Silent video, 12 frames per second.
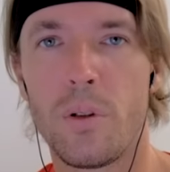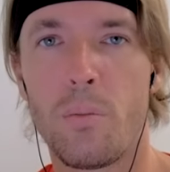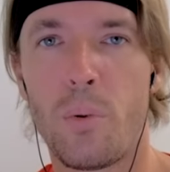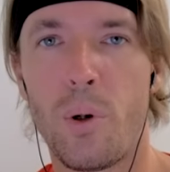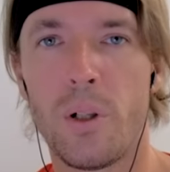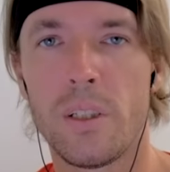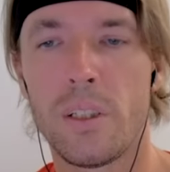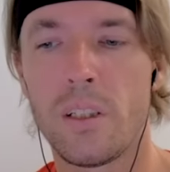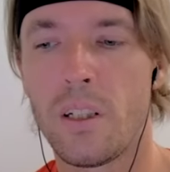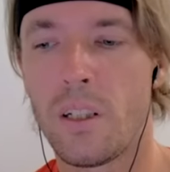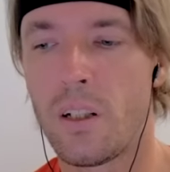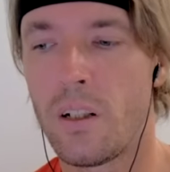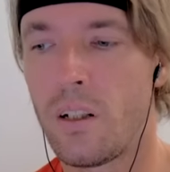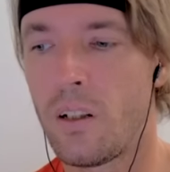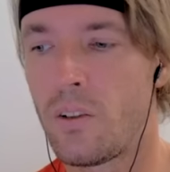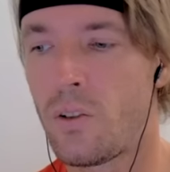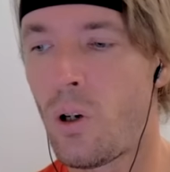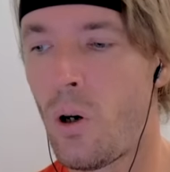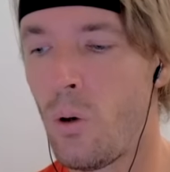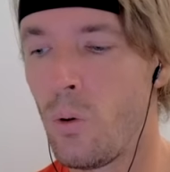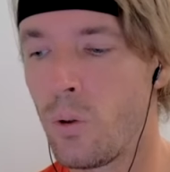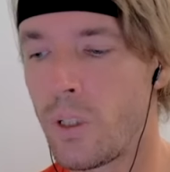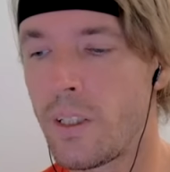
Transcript: depressing tone.